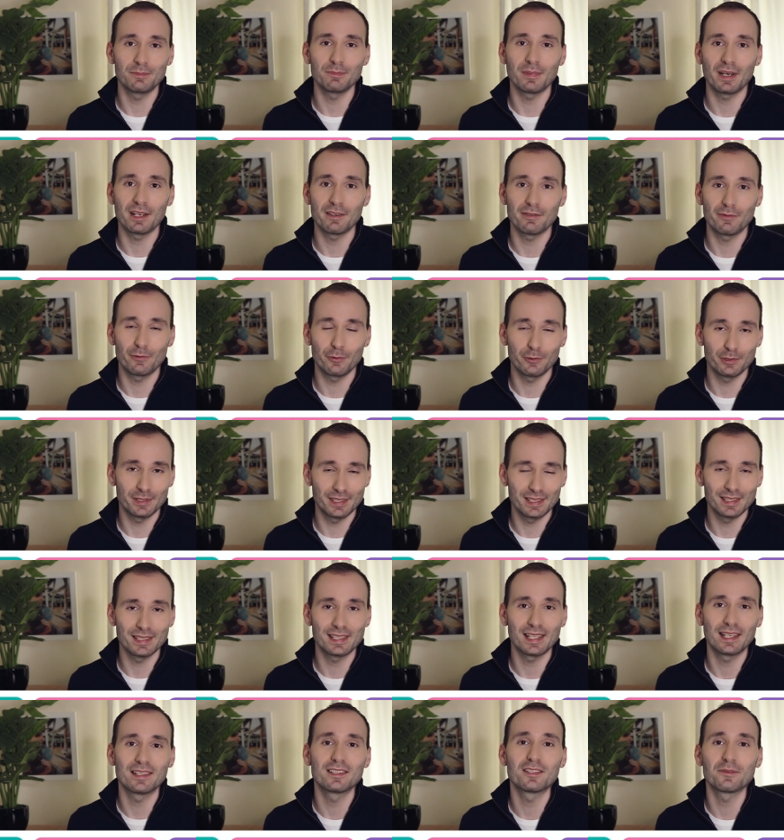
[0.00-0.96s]
by 14
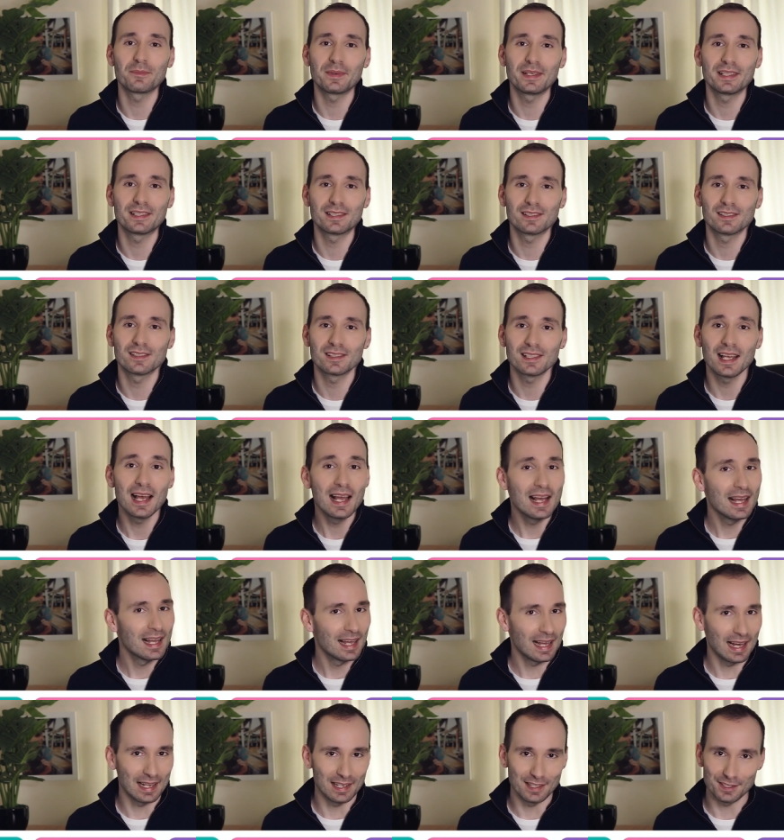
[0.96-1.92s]
centimeters,
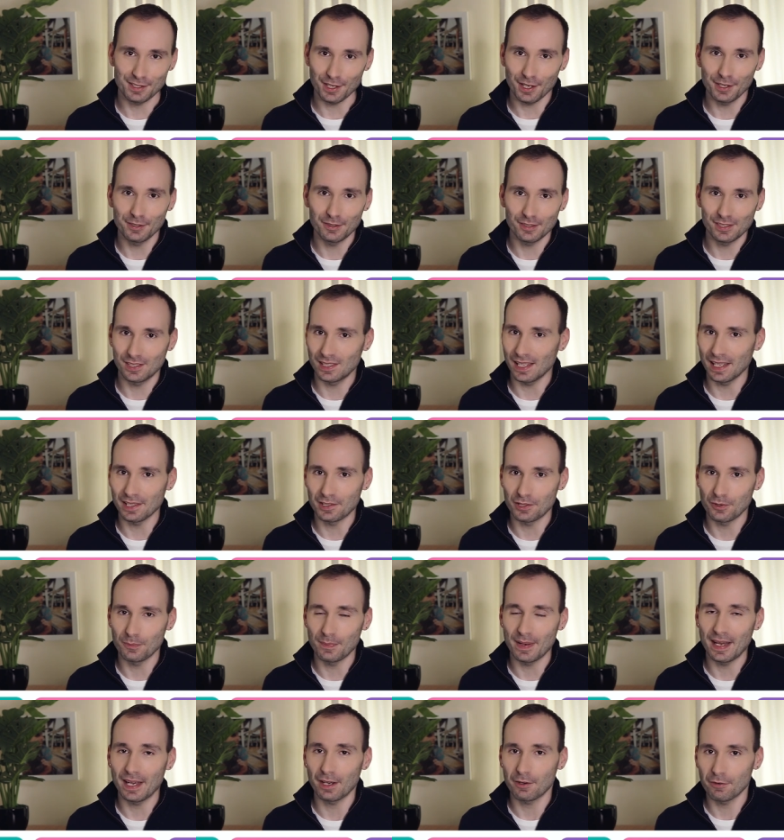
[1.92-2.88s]
and it's going to set you
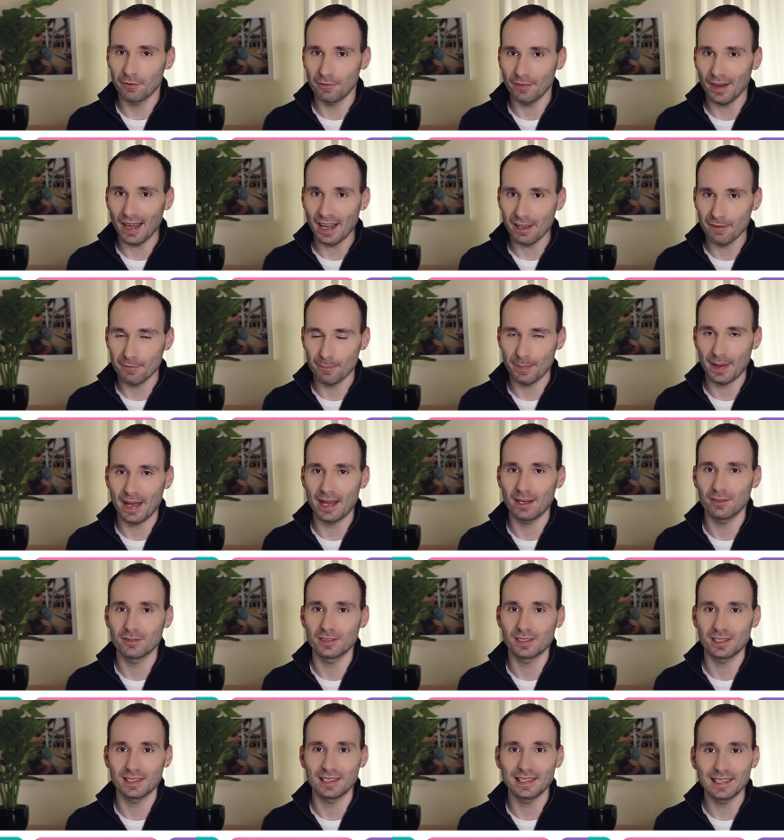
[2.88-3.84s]
back
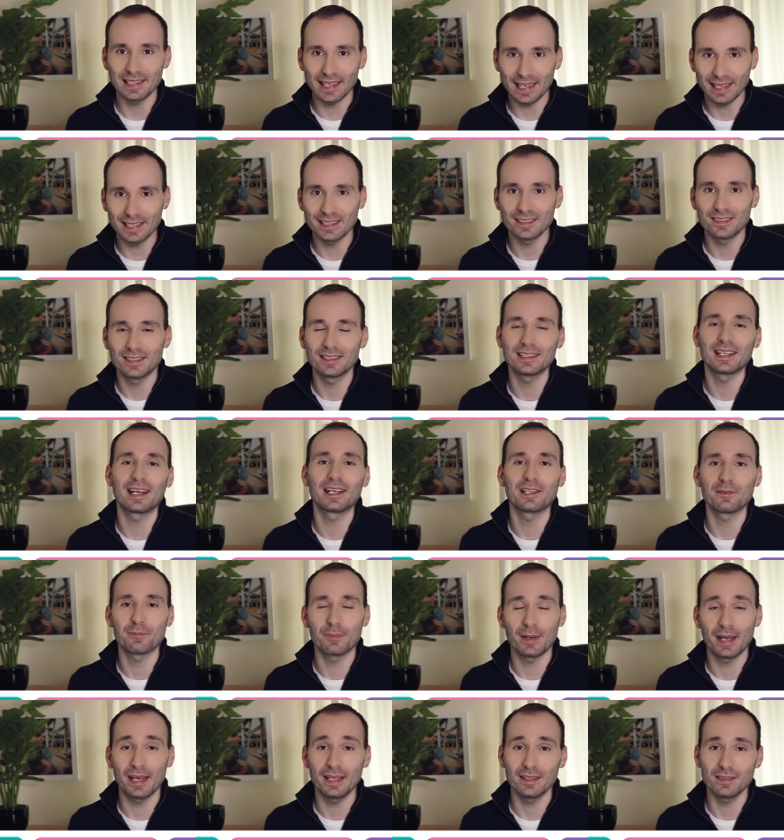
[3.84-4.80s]

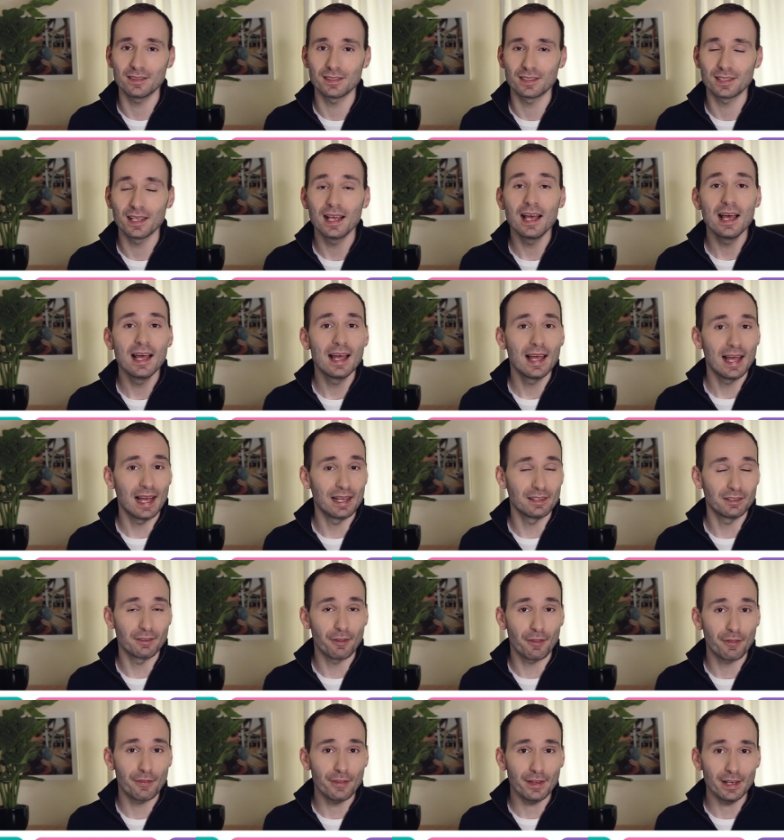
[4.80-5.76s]
£5.99. And the
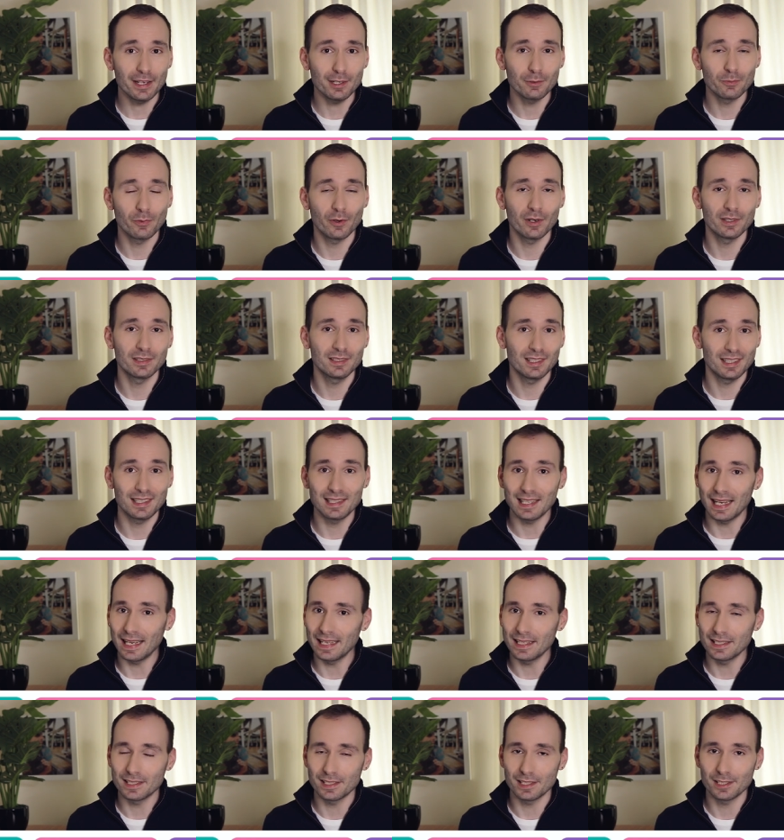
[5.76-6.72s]
third one, the
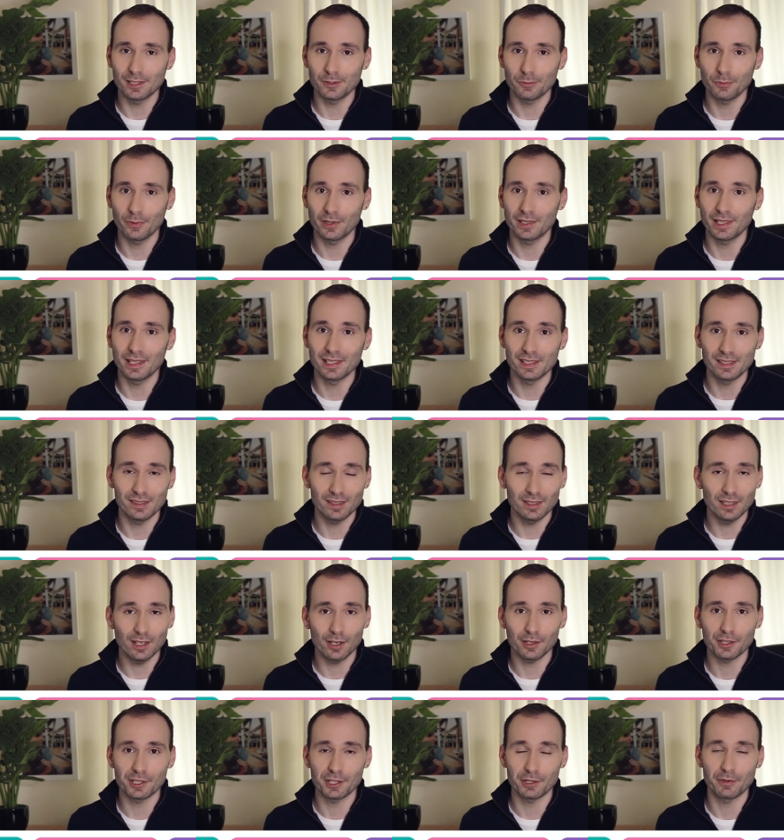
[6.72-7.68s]
nicest one, is the
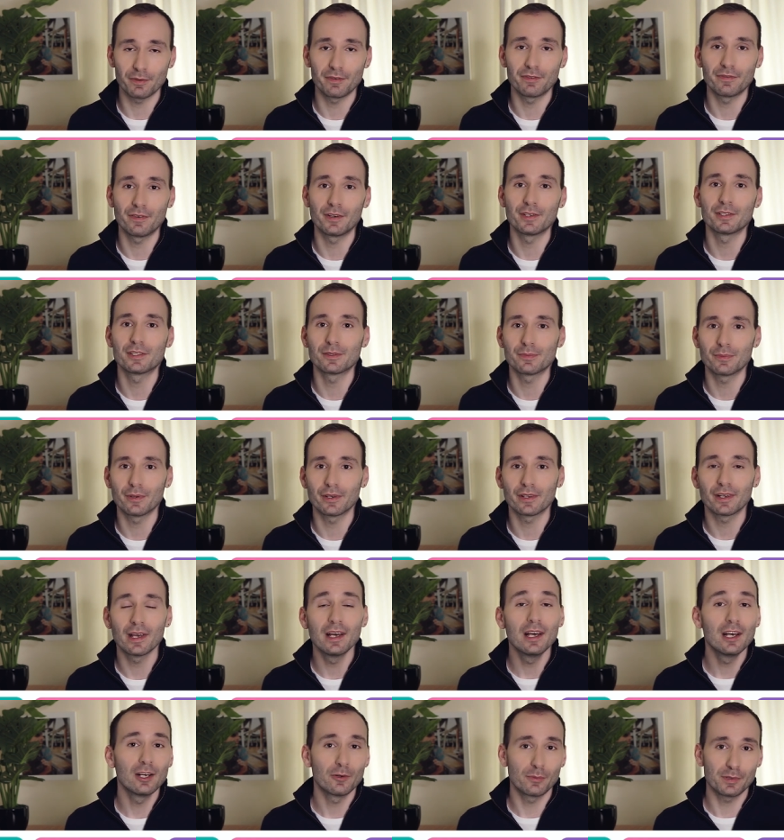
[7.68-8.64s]
luxury photo book,
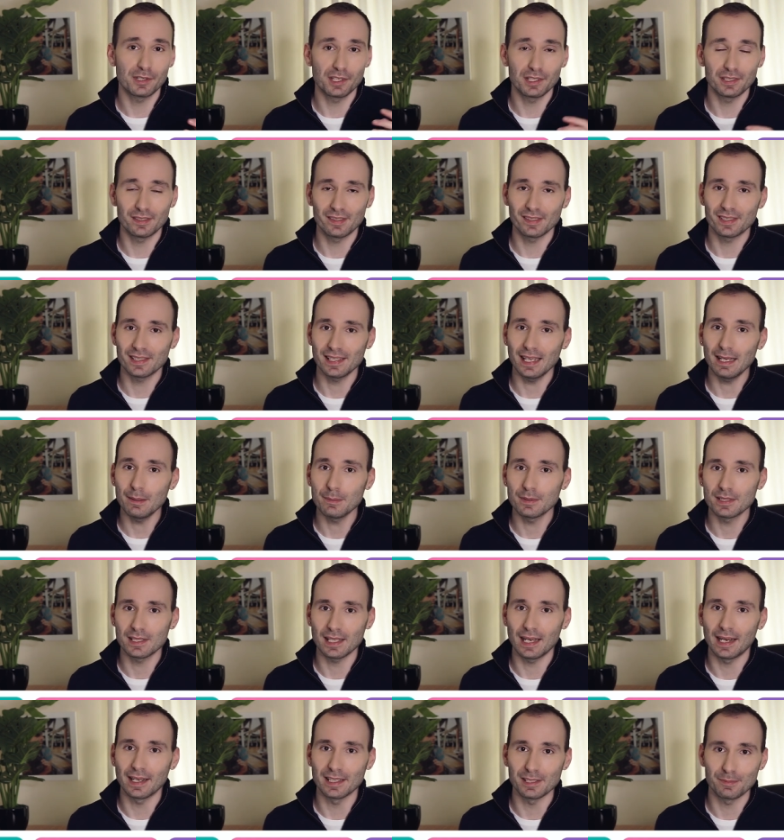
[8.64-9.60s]
which is the same
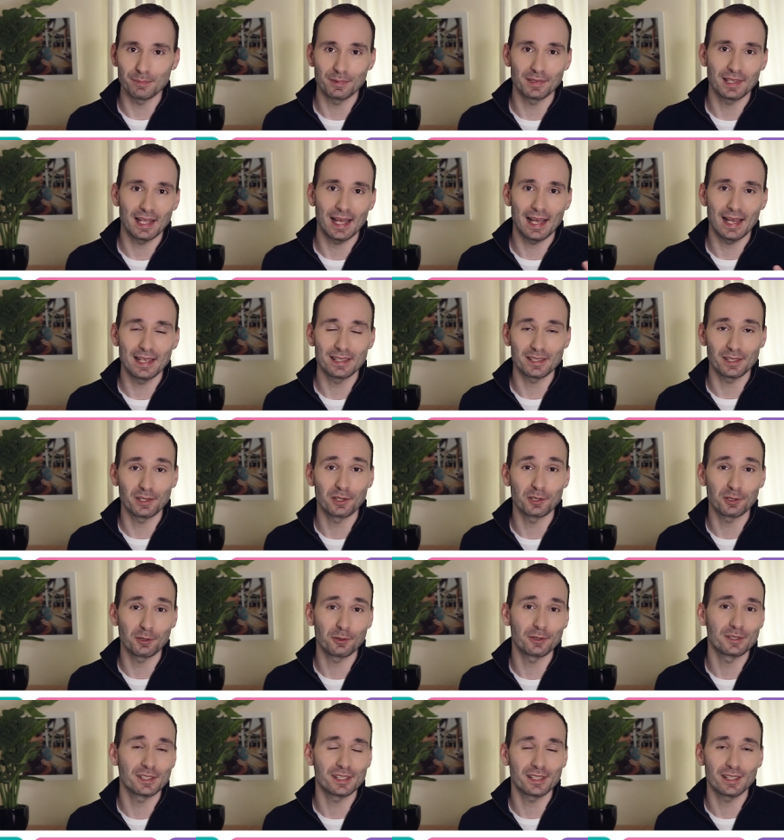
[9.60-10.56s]
size, but has a
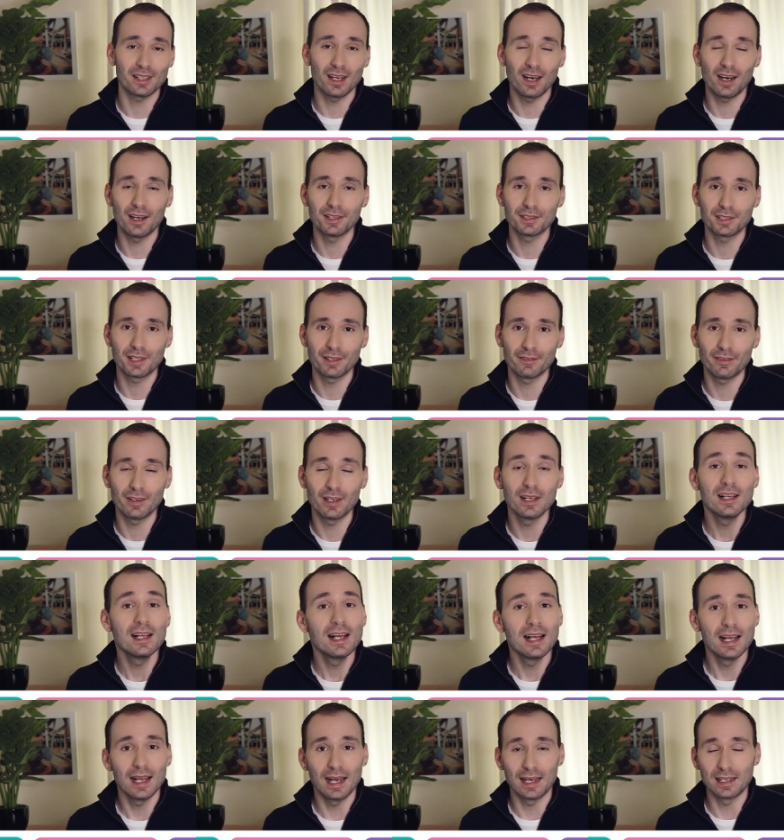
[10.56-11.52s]
glossy hardcover,
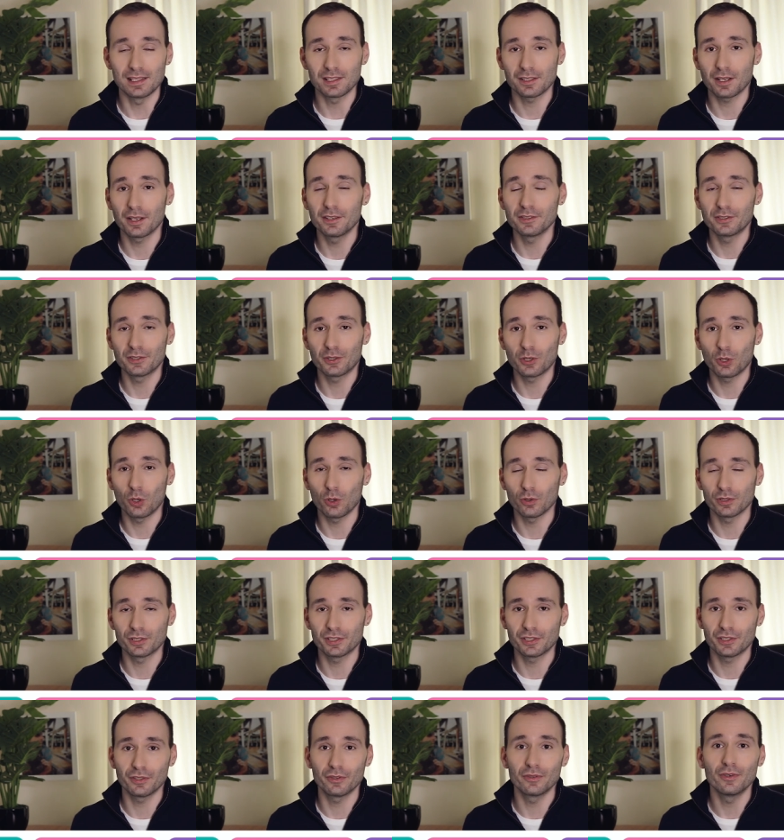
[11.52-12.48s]
and it's going to
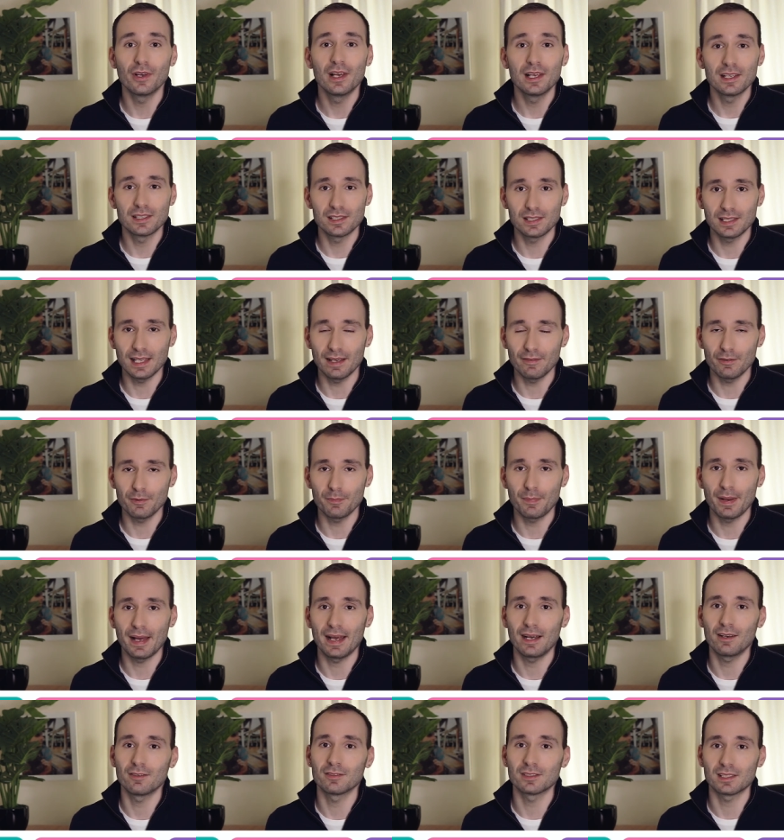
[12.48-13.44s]
cost you
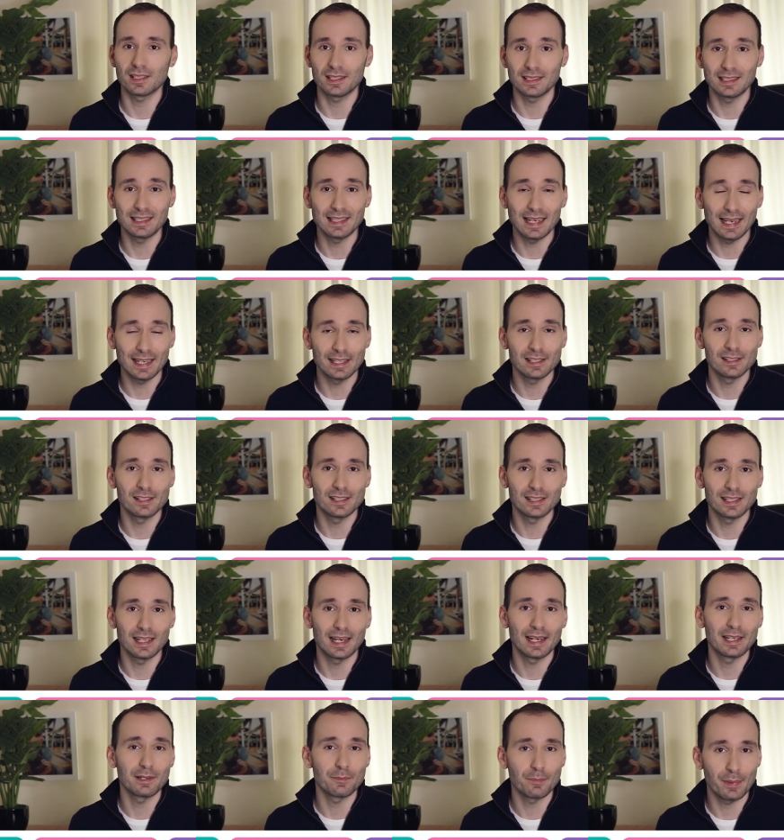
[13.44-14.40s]

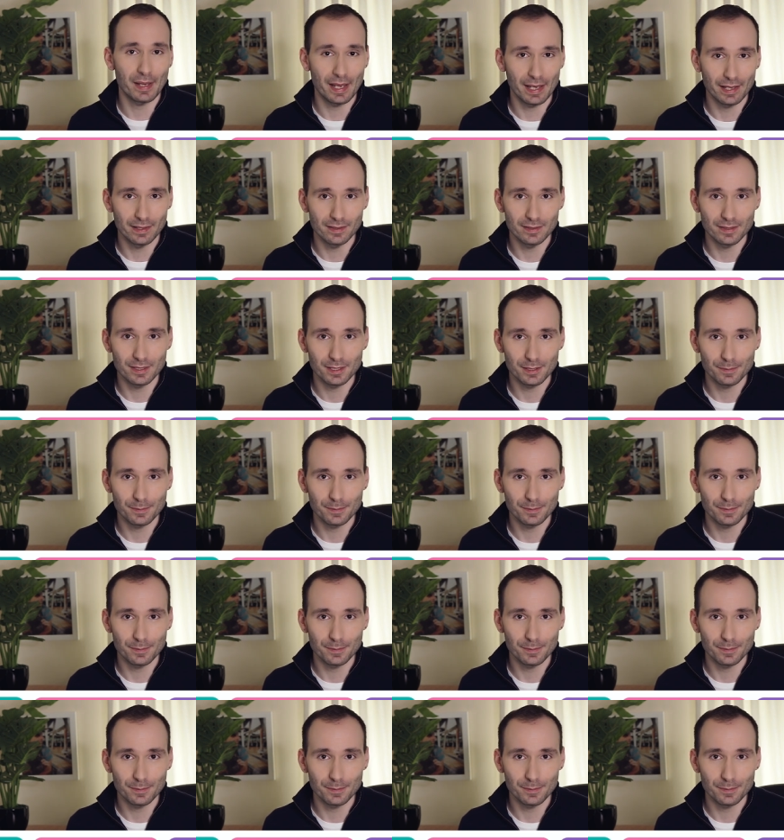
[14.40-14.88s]
£7.99.